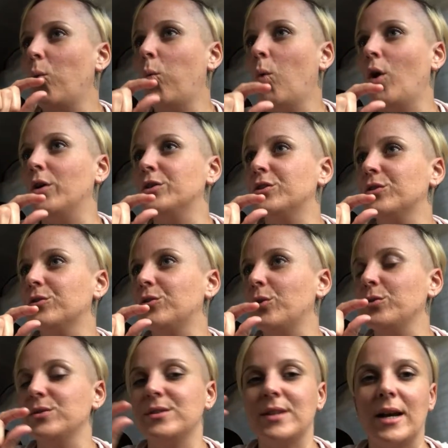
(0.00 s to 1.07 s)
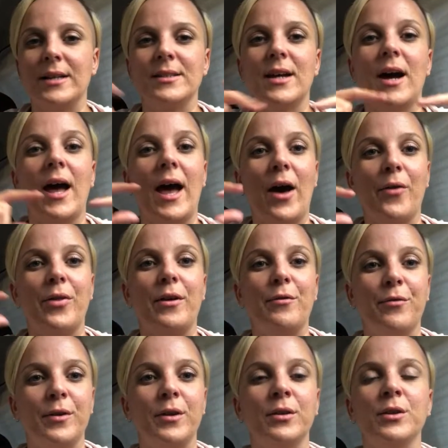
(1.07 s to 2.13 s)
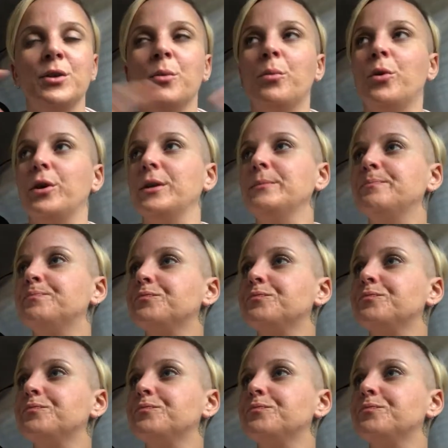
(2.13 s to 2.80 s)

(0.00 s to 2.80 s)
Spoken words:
what those states are, how they feel in your body.